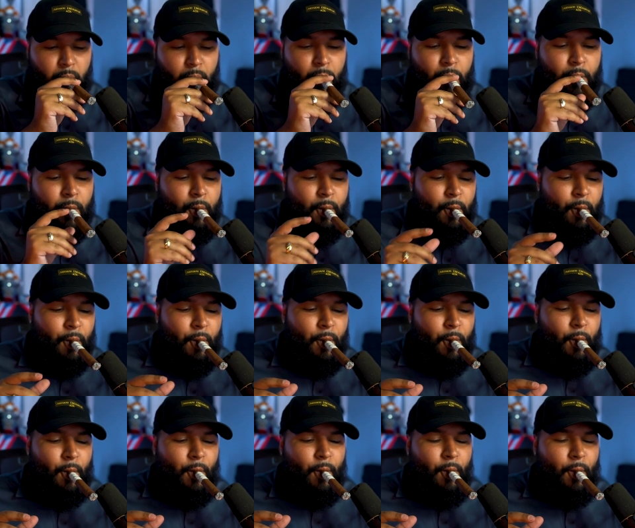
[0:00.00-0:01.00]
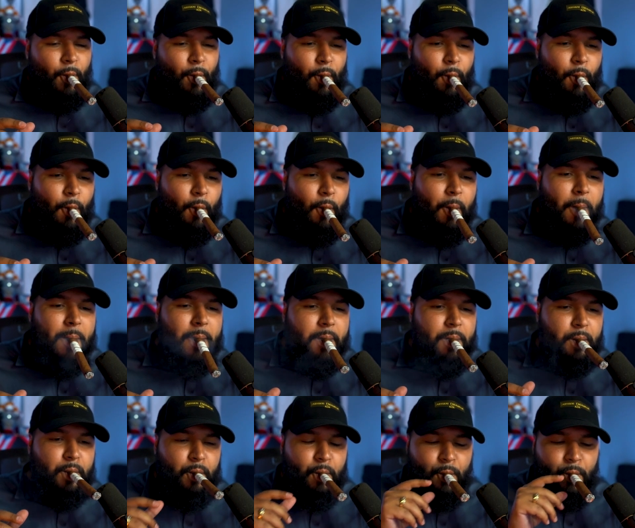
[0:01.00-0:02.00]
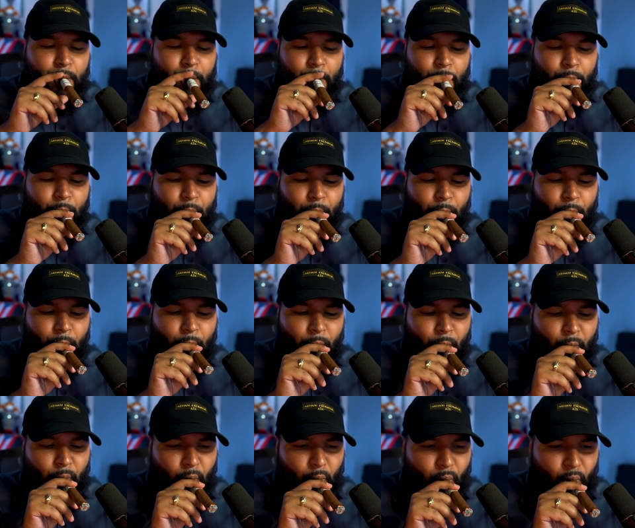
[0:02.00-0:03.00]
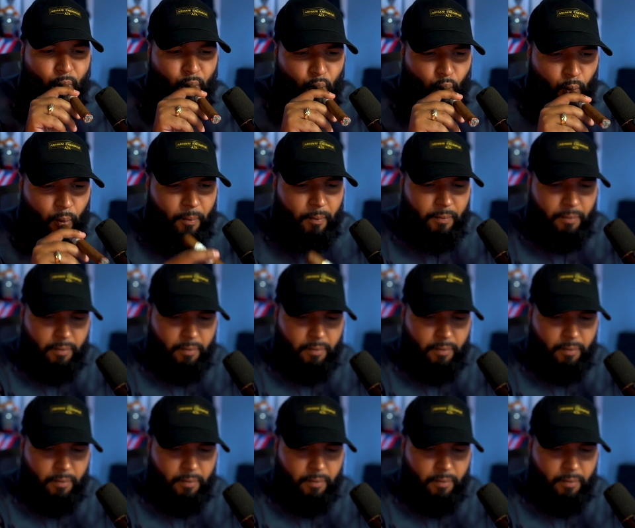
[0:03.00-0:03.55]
Nobody speaks.